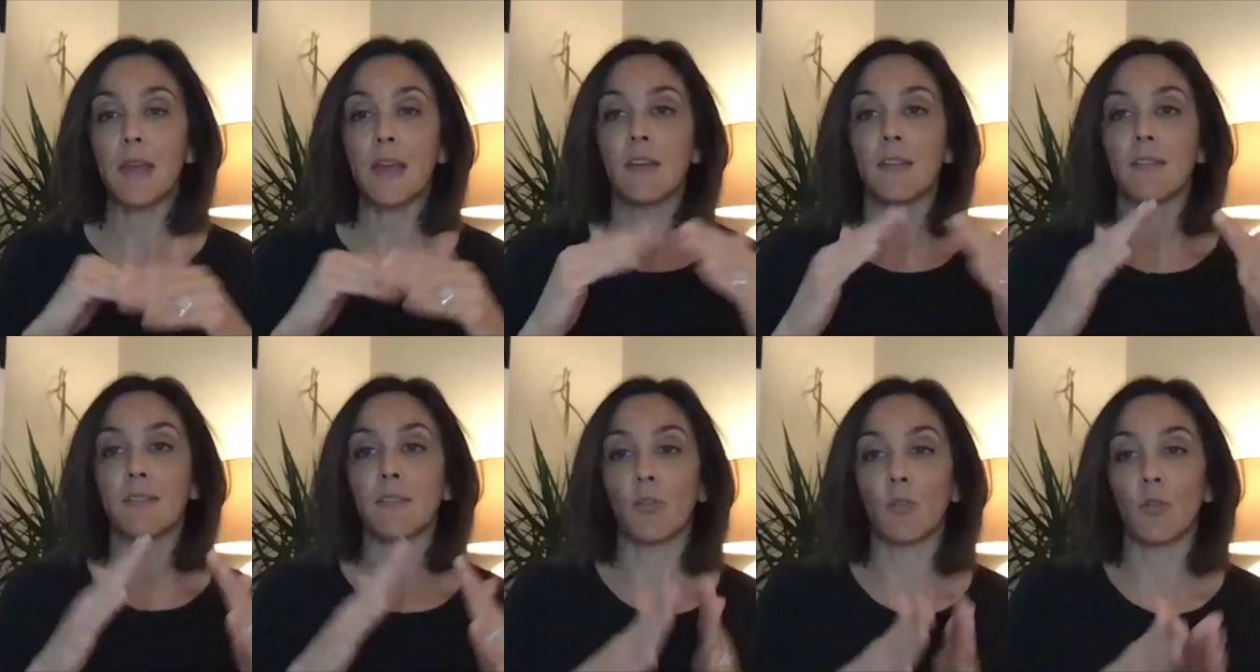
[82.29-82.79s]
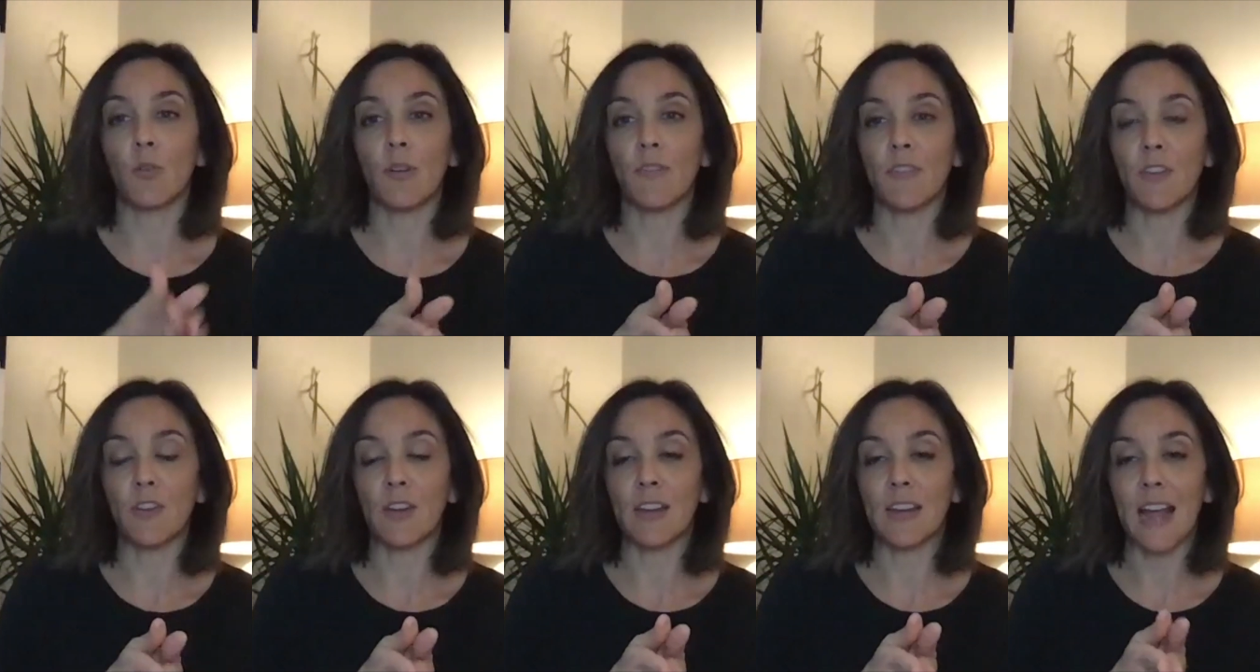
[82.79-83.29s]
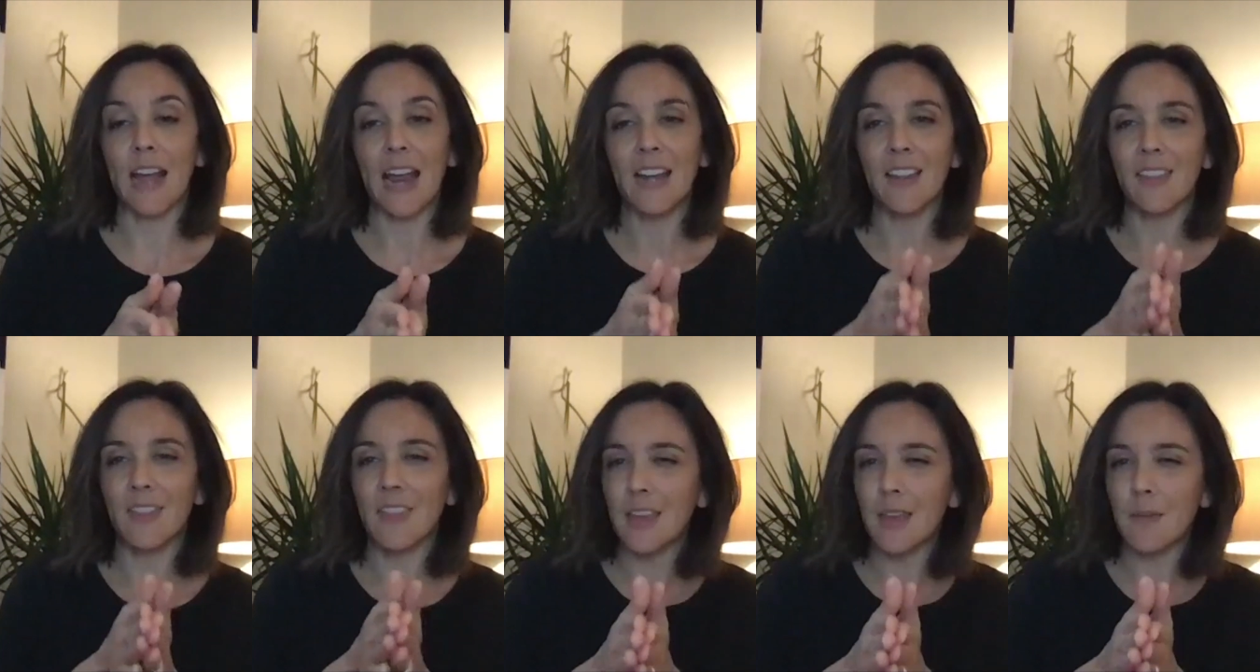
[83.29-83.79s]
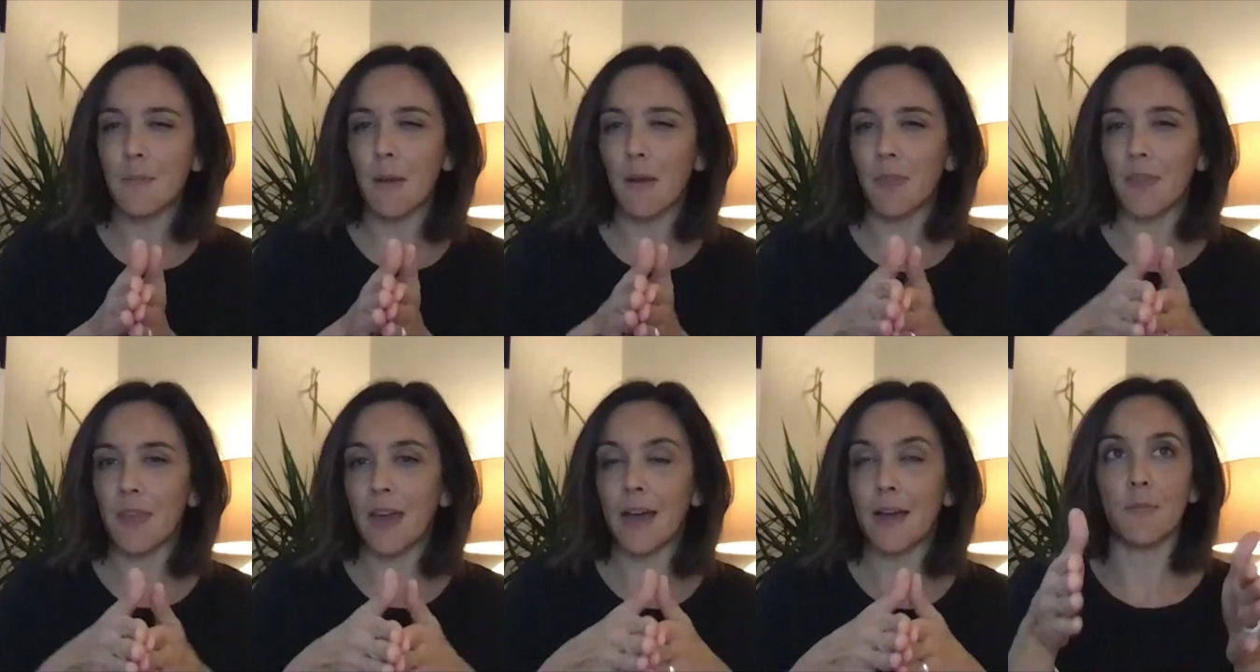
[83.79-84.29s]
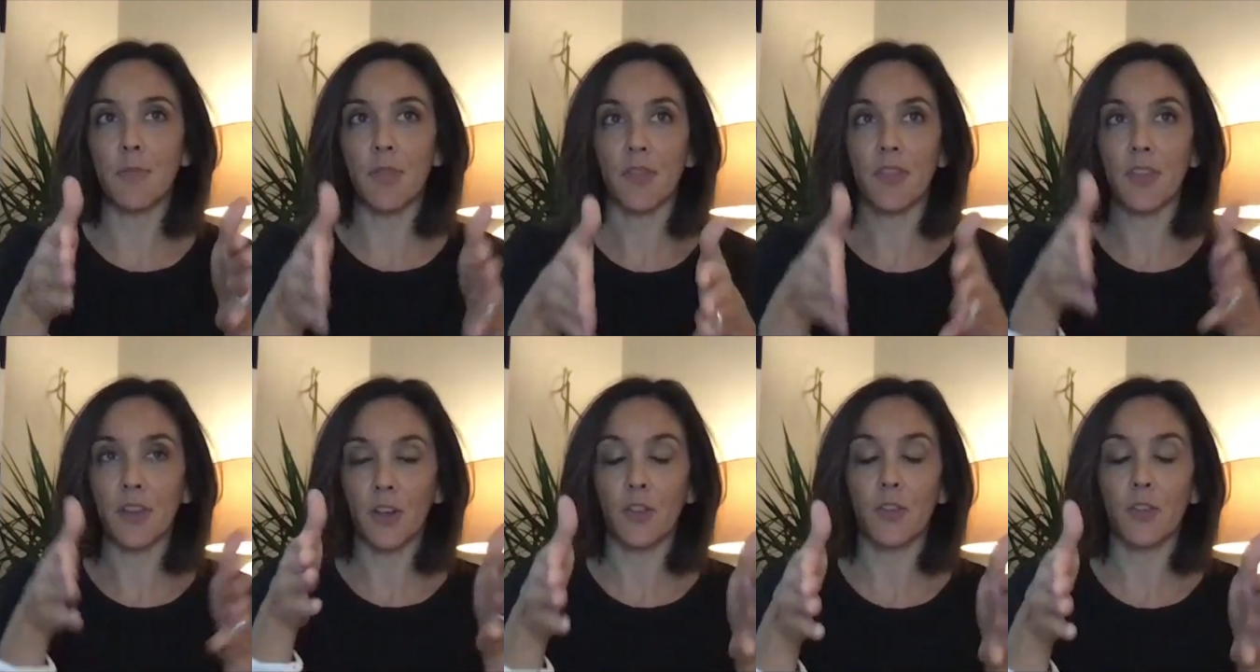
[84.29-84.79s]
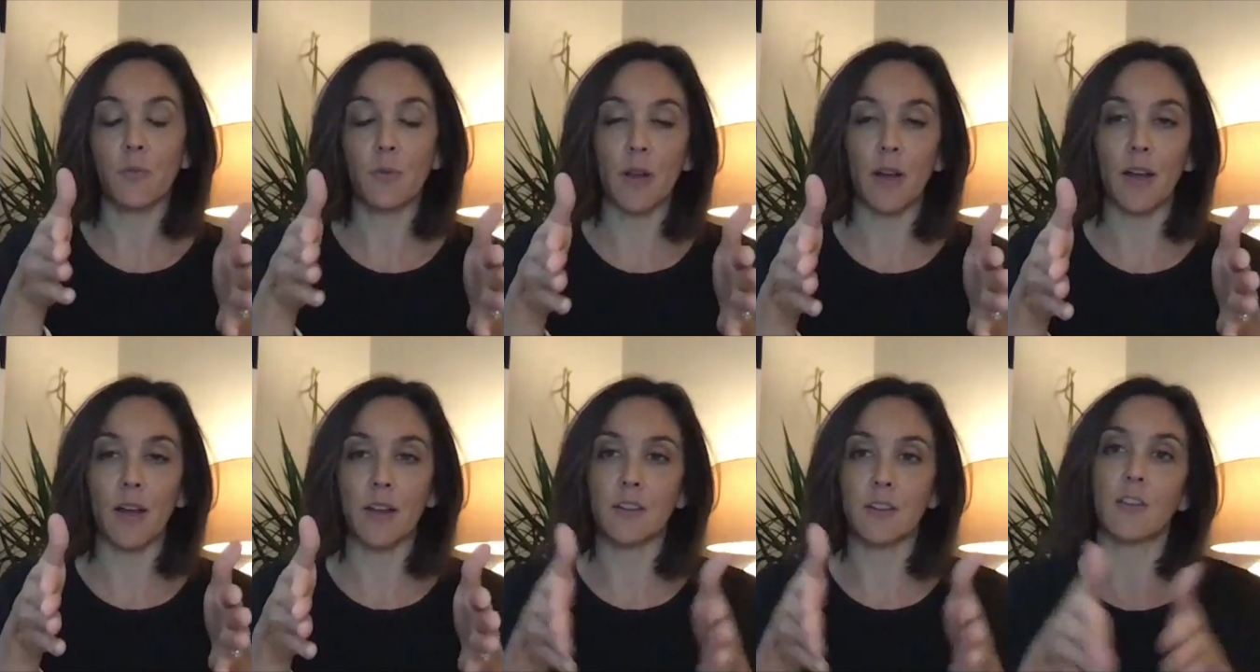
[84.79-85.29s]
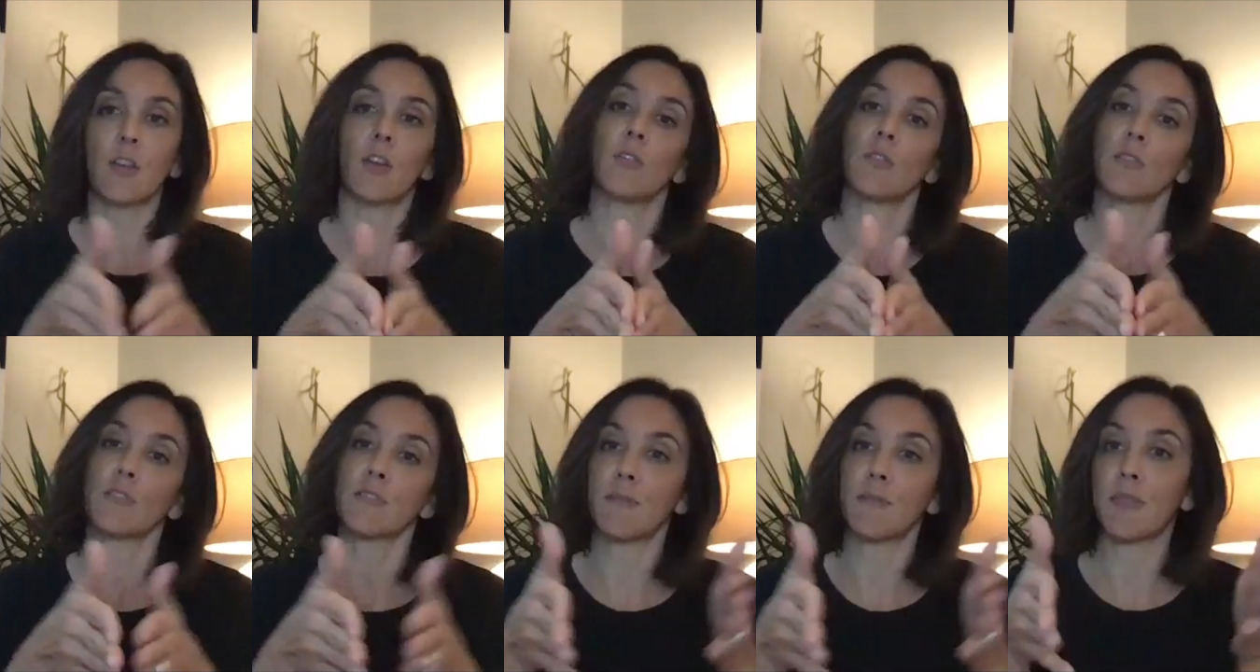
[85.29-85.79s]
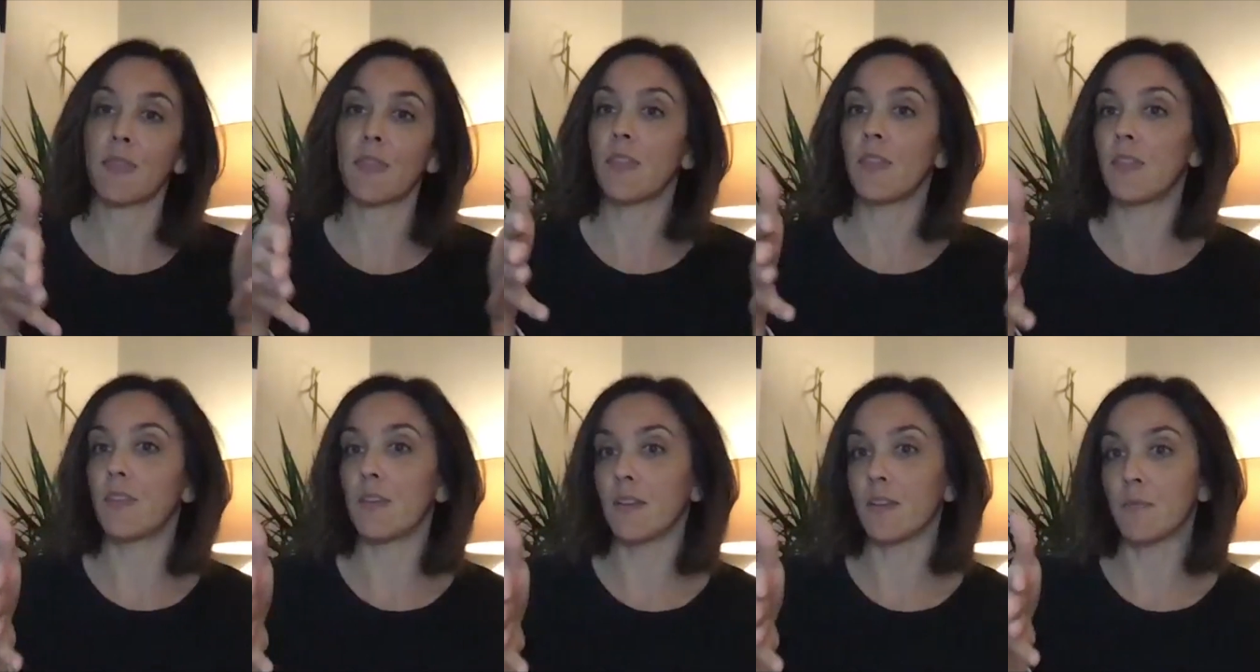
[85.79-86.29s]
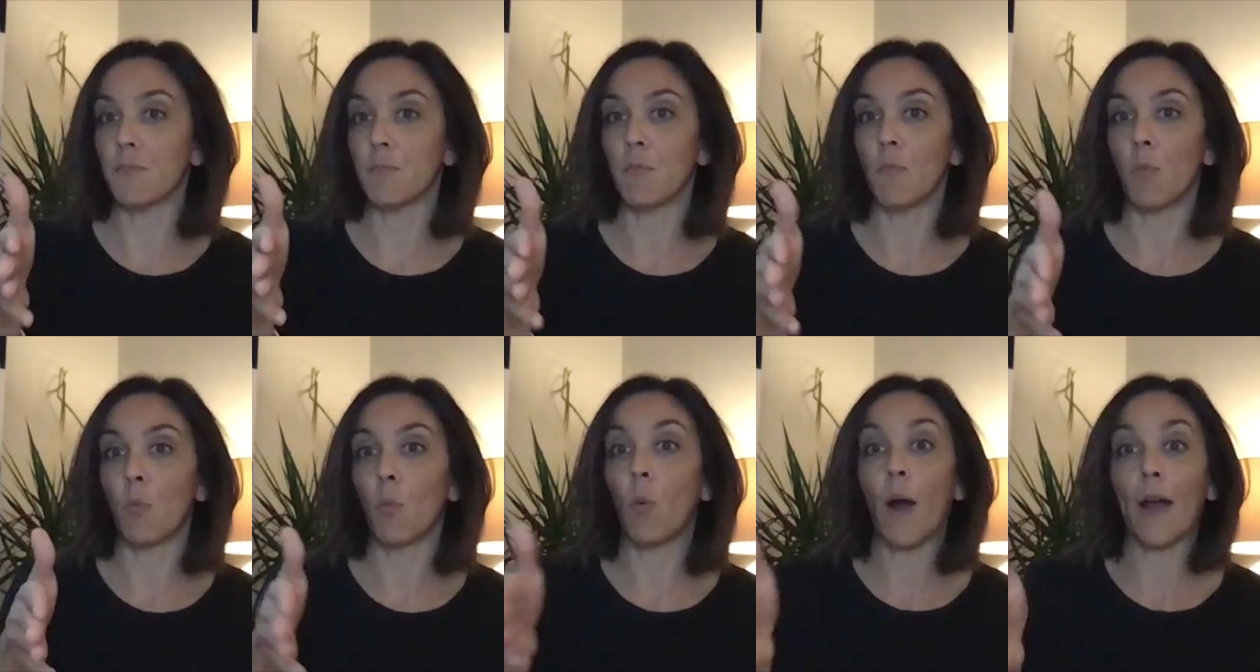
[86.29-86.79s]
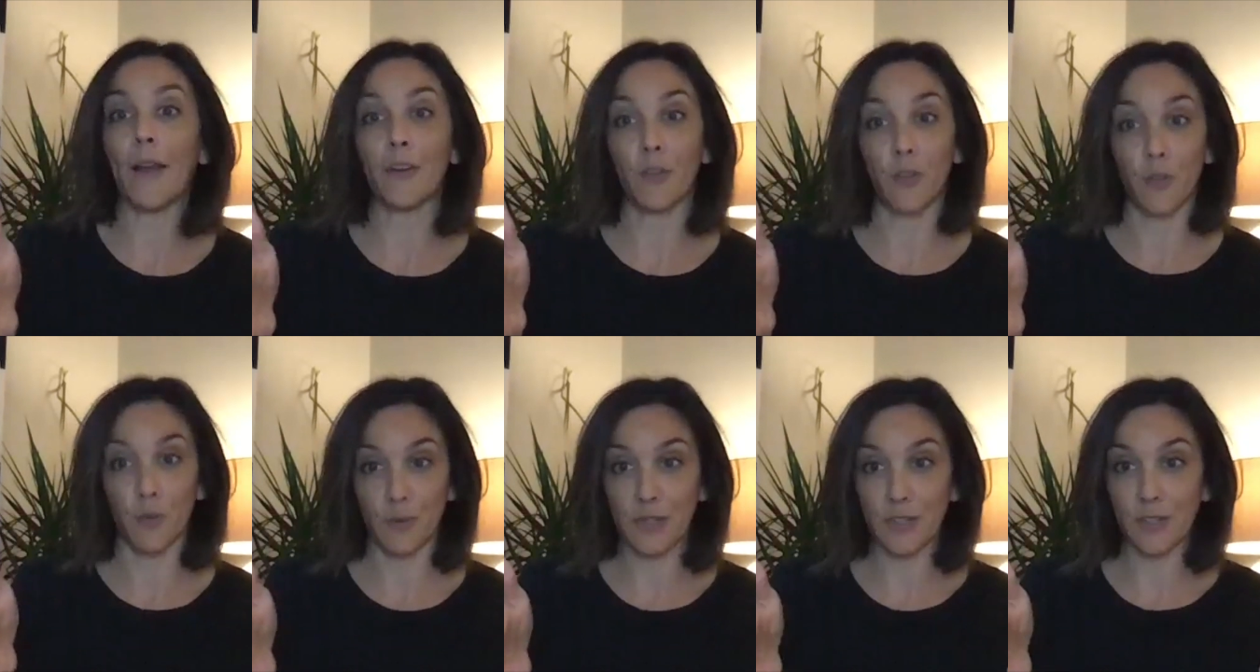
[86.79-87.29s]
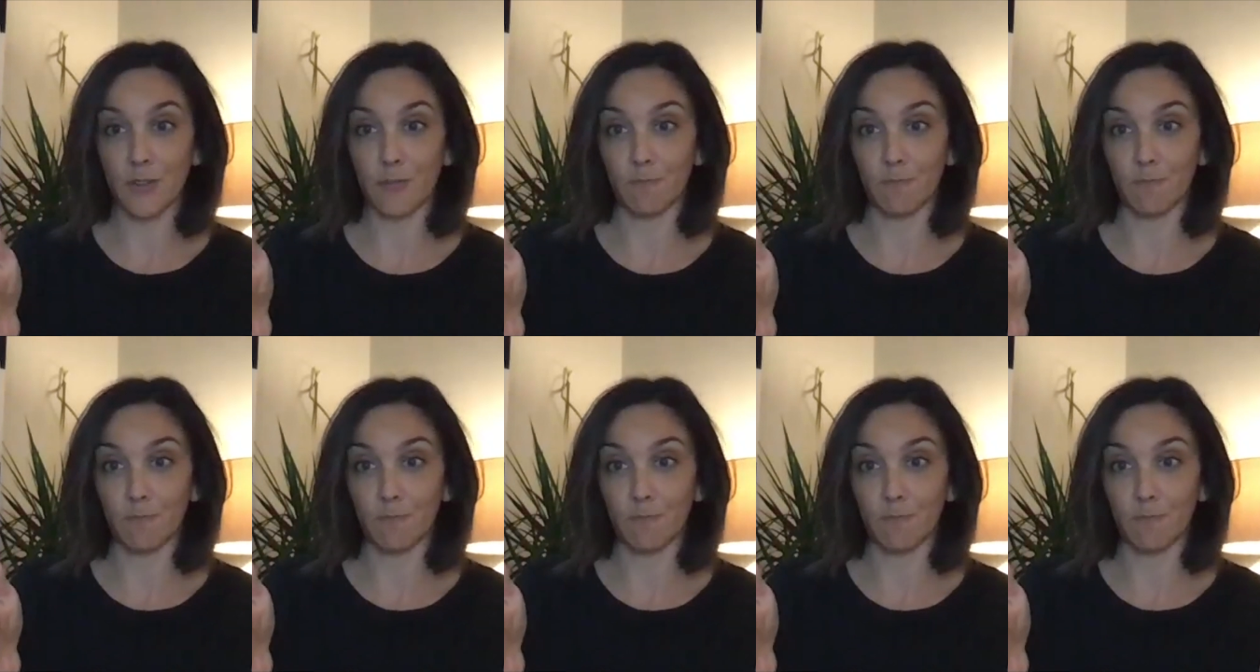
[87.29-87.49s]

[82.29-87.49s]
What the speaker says: So if you can kind of think about that, the thicker the rod goes with the wider the window.